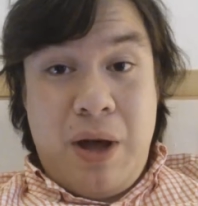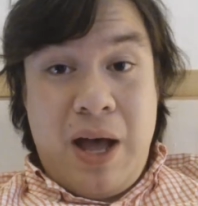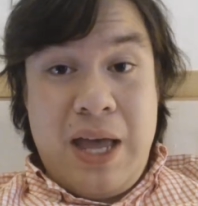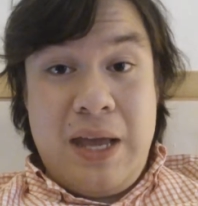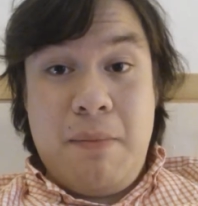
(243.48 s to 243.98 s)

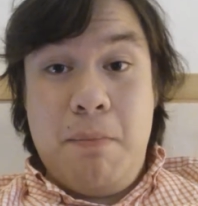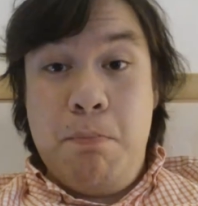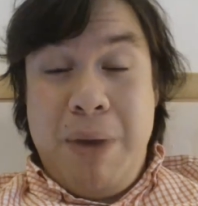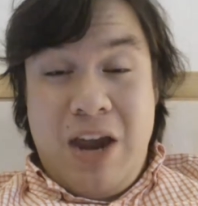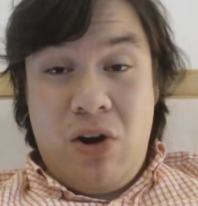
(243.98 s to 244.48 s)
by
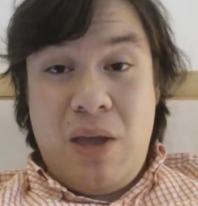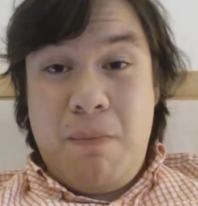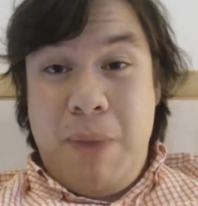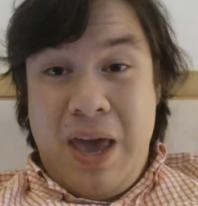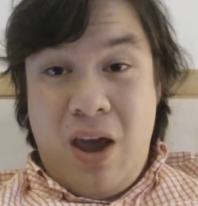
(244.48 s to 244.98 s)
Barry
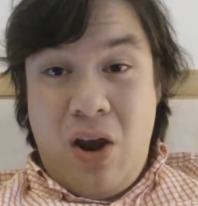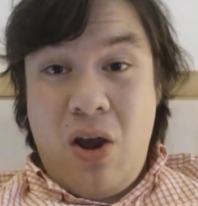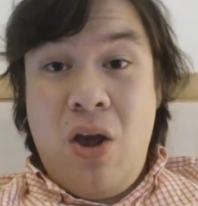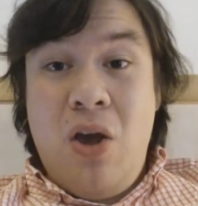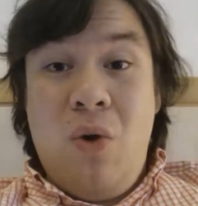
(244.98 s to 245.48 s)

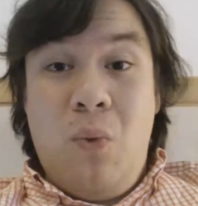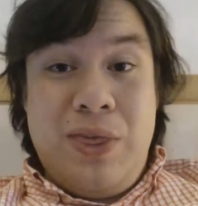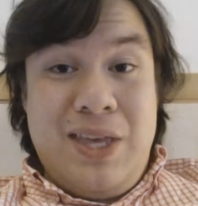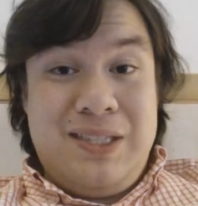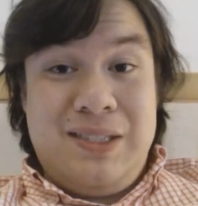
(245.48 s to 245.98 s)
Bear
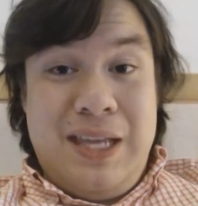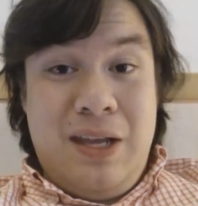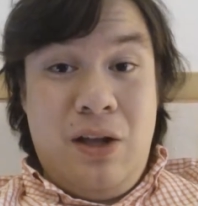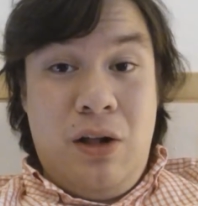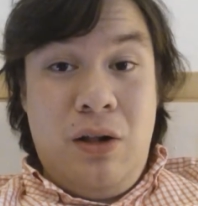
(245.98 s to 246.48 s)
with his
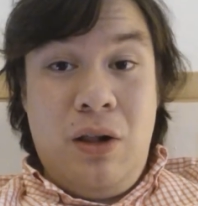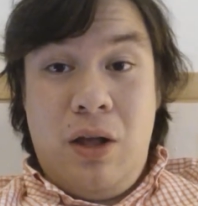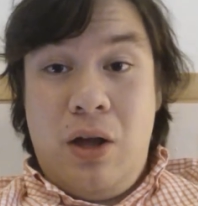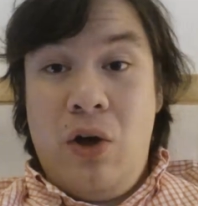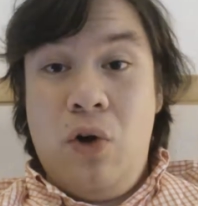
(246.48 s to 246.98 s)
single
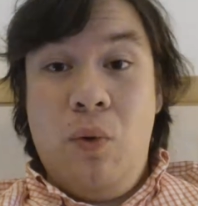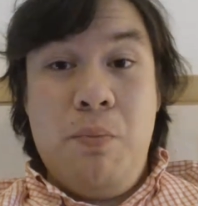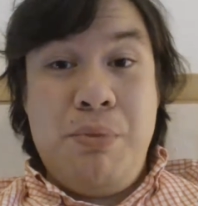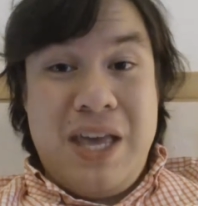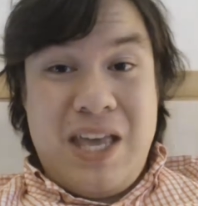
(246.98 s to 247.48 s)
Oh
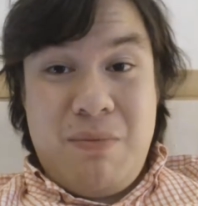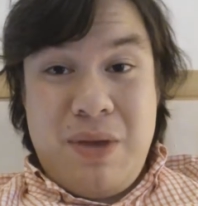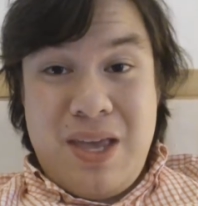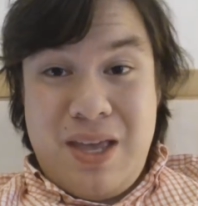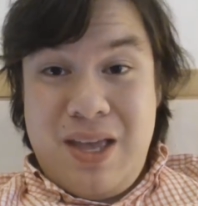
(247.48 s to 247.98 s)

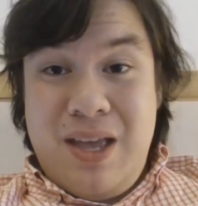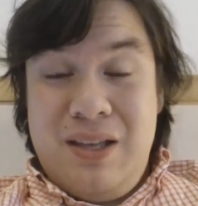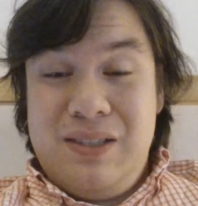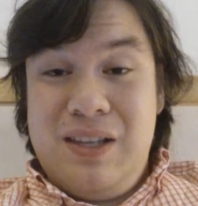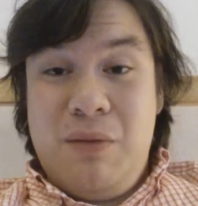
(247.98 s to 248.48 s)
Baby,
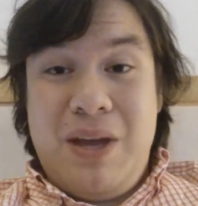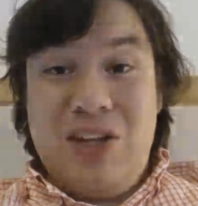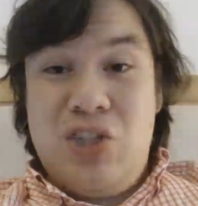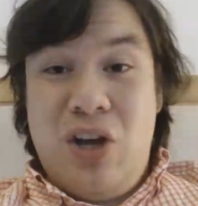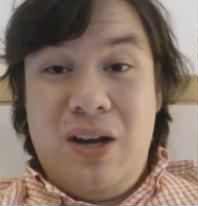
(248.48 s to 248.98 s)
sung by
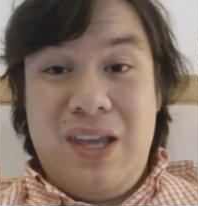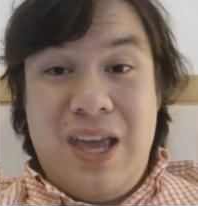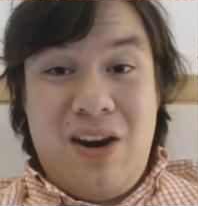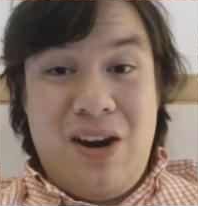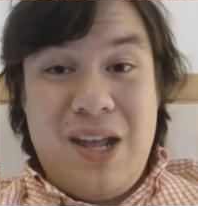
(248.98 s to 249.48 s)
John
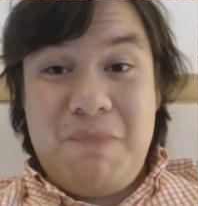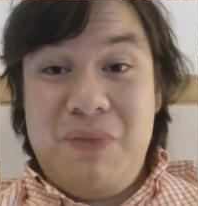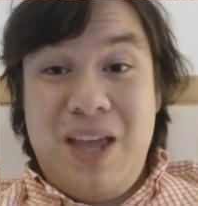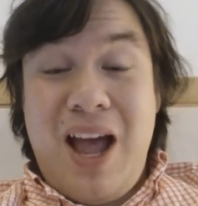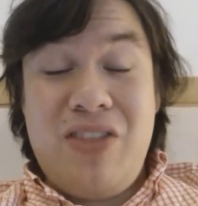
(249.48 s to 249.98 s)
Gary.
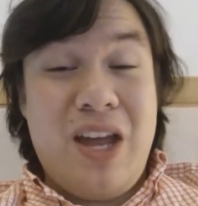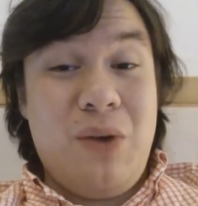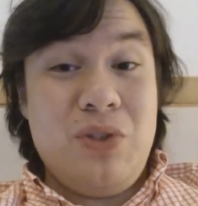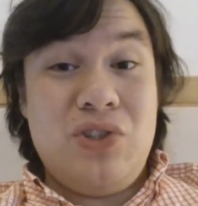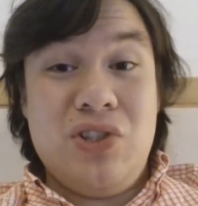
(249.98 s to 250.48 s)
I thought it
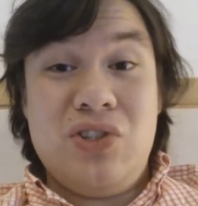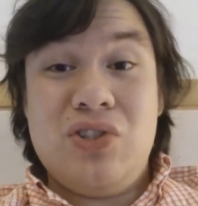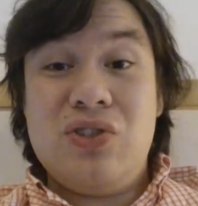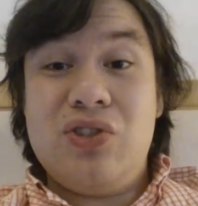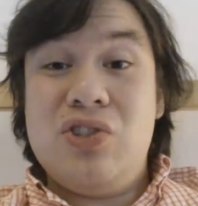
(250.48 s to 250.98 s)
was
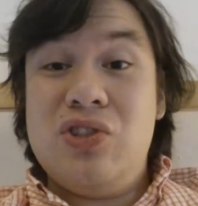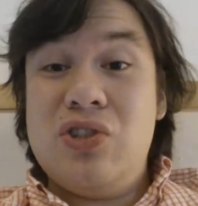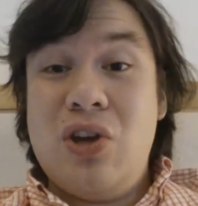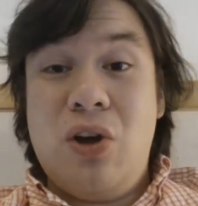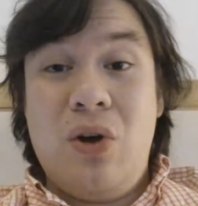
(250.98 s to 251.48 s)
just
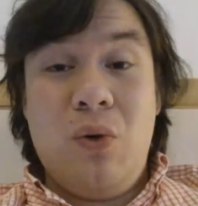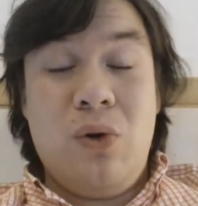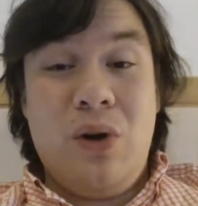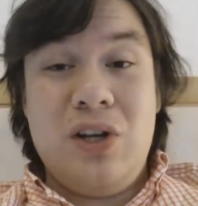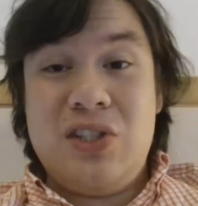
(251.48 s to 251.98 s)
so
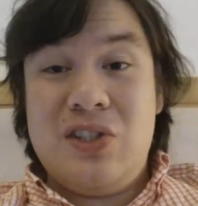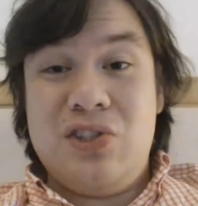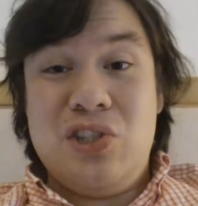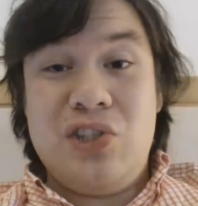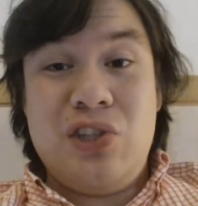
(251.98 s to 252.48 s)
gorgeous and
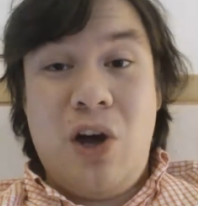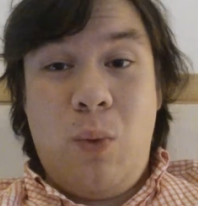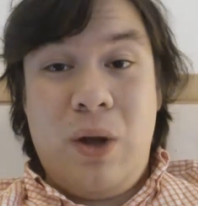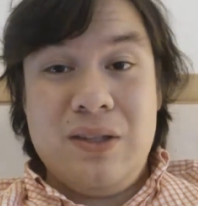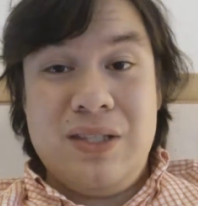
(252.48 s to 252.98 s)
just so
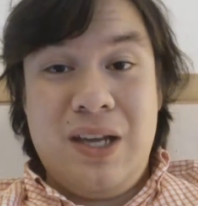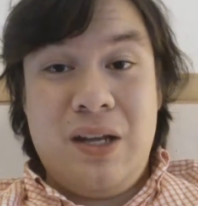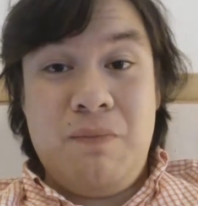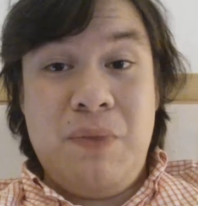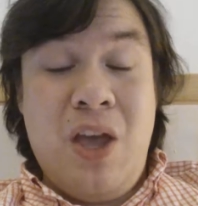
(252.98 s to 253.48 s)
well
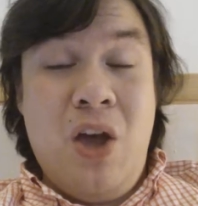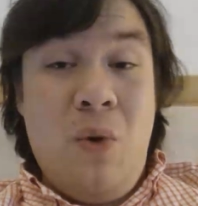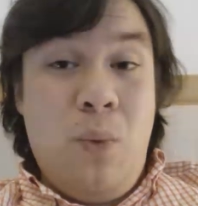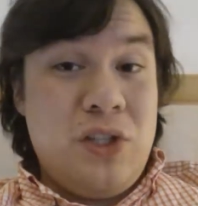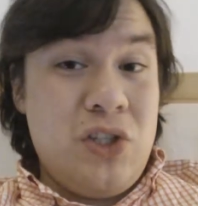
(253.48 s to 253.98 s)
done,
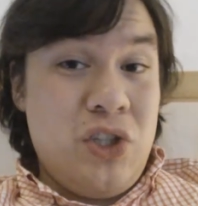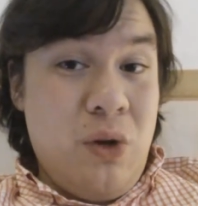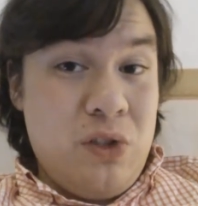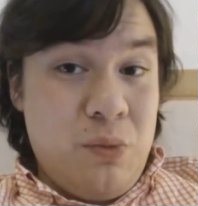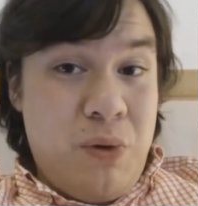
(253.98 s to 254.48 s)
which is
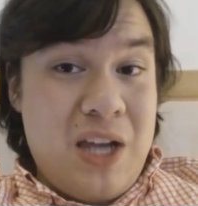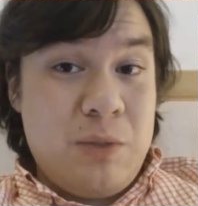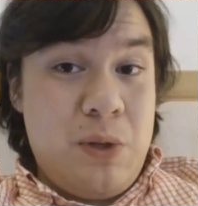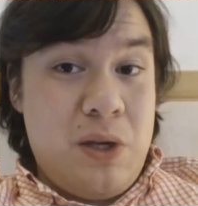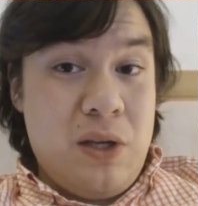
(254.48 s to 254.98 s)
no
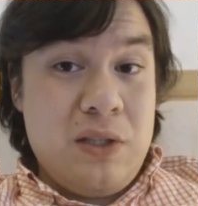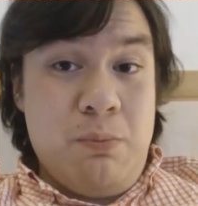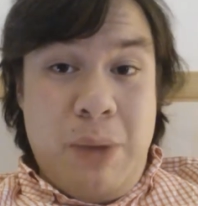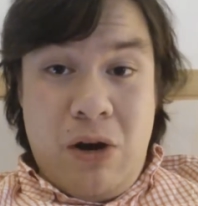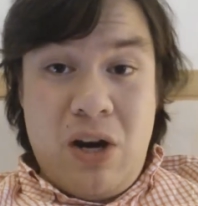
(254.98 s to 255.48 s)
surprise because
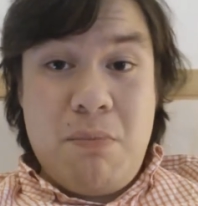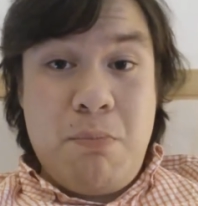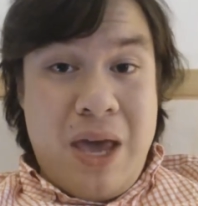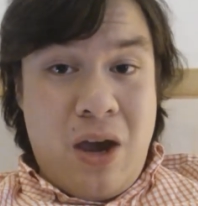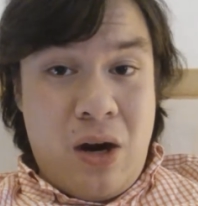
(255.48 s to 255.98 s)
Barry
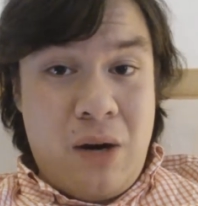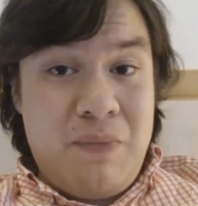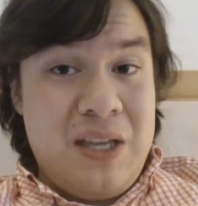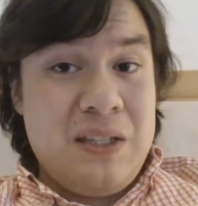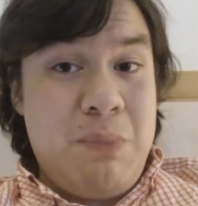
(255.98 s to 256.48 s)
Bear
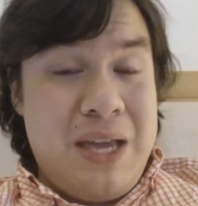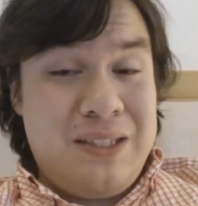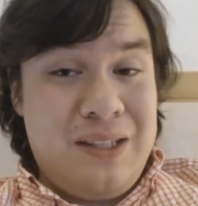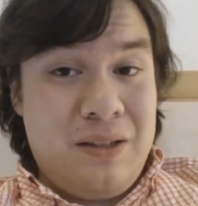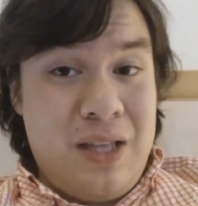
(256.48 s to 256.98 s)
is
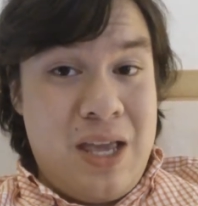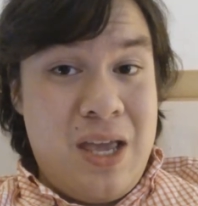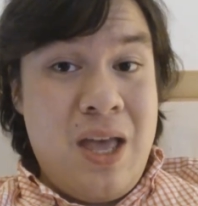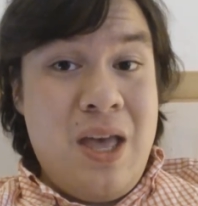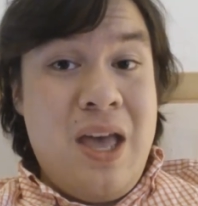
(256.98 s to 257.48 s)

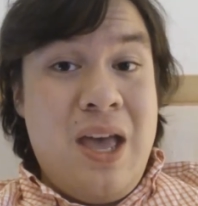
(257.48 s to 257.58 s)
basically